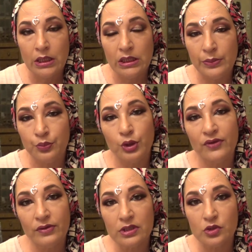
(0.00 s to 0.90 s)
the
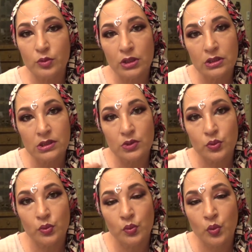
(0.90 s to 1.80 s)
previous ones
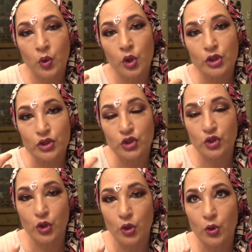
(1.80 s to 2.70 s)
were
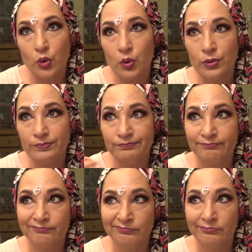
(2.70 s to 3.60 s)
so
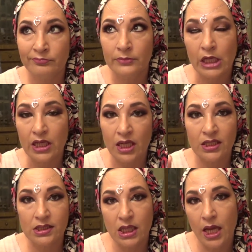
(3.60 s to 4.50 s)

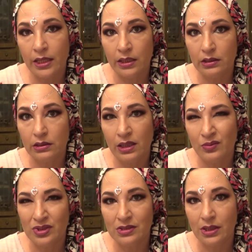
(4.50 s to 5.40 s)
exotic I
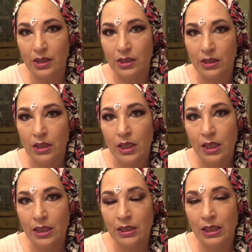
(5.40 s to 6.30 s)
would say
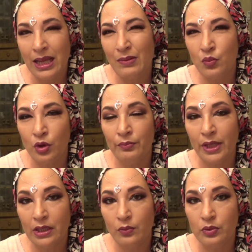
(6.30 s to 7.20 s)
and a lot more
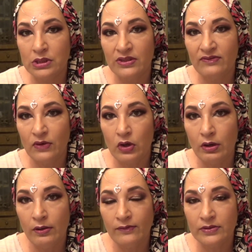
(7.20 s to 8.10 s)
makeup was
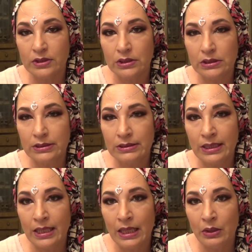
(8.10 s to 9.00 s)
involved
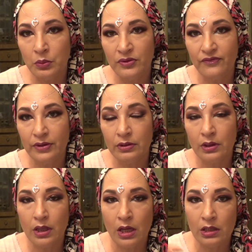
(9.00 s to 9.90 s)
that I would
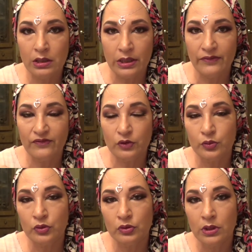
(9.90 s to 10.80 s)
feel
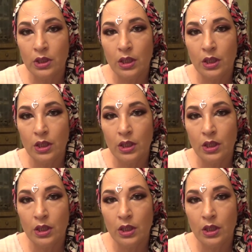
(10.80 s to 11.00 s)
uncomfortable